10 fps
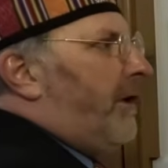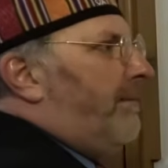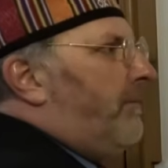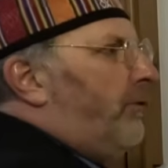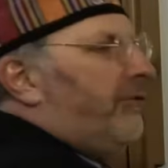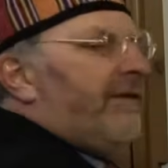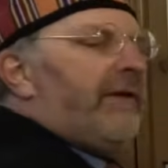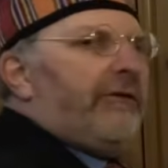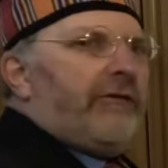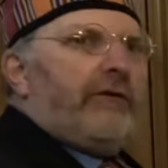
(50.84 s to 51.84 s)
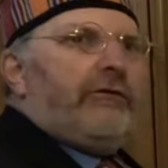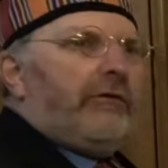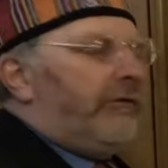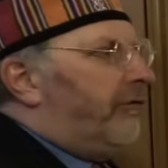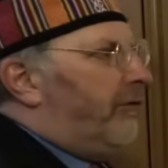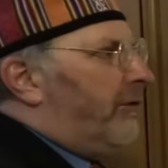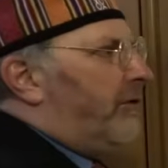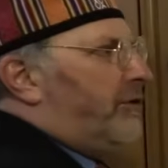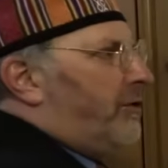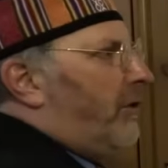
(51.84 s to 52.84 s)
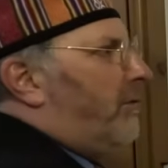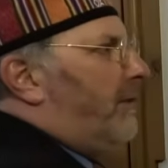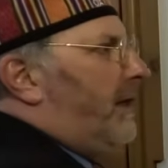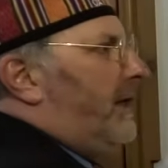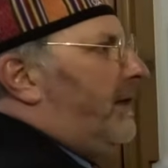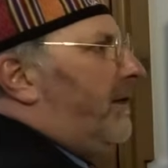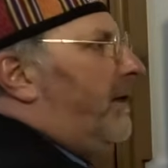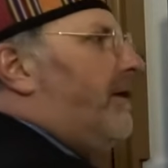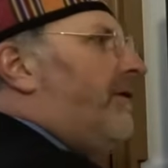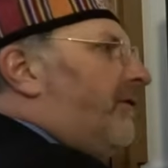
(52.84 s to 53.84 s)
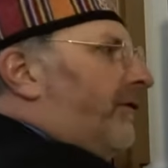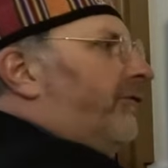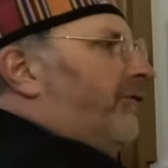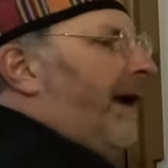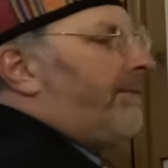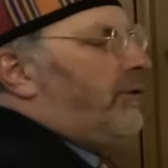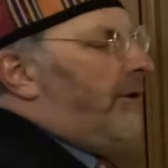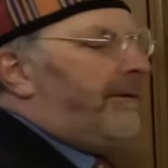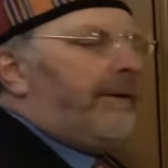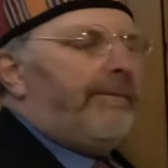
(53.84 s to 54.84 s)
are more civilizations than are shown in this snapshot.